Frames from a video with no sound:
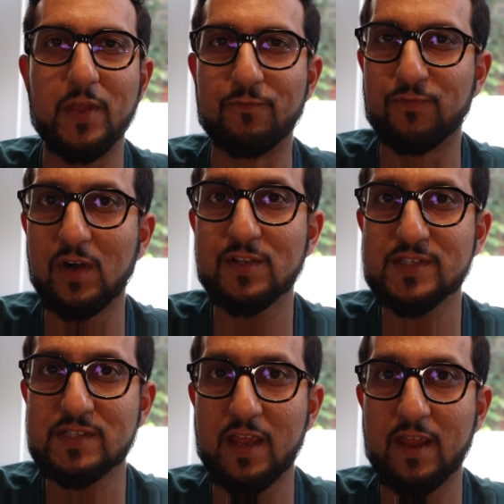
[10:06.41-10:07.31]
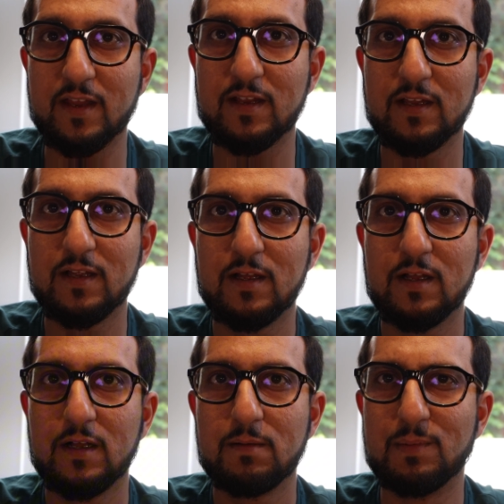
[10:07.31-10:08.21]
Advanced tech,
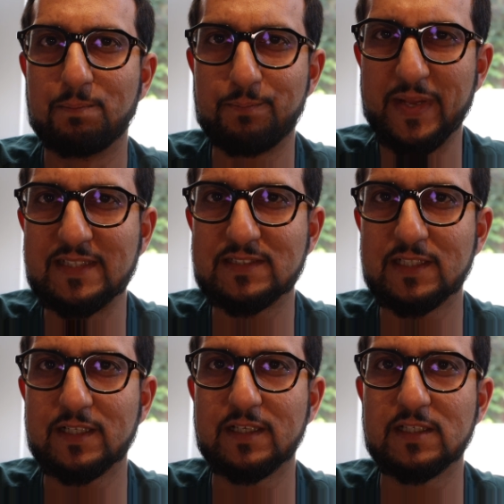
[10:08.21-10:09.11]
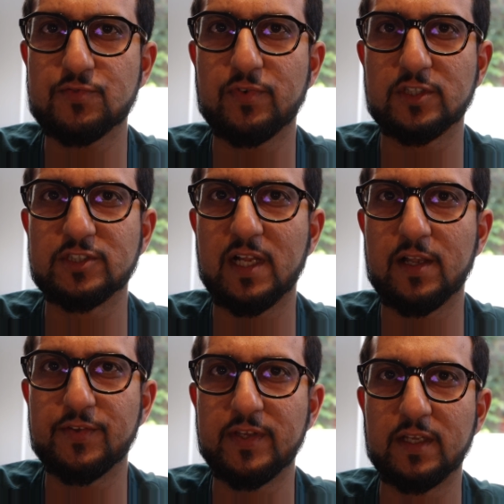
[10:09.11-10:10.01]
but basic in its
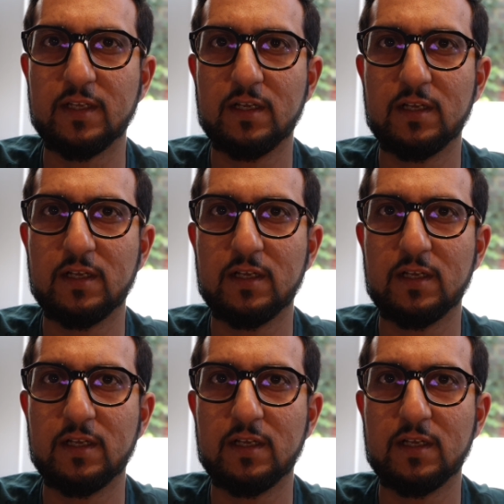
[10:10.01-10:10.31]
functionality.